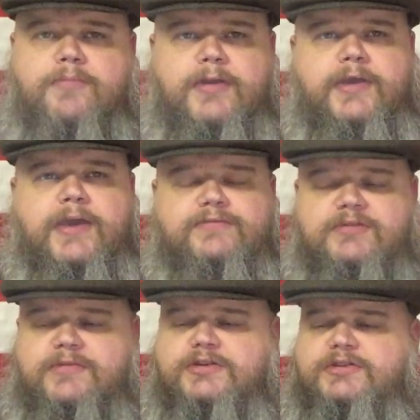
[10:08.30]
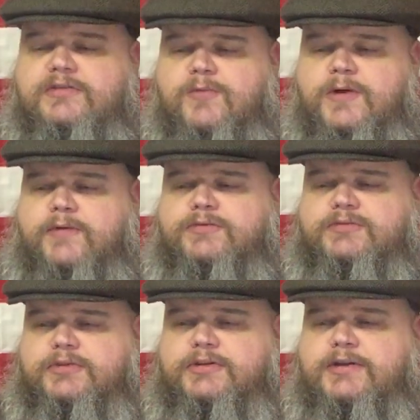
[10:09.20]
probably have some of this in the morning with
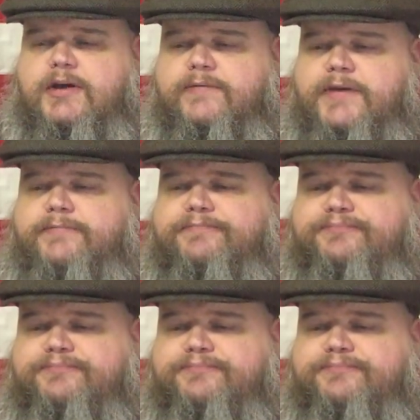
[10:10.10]
some good coffee.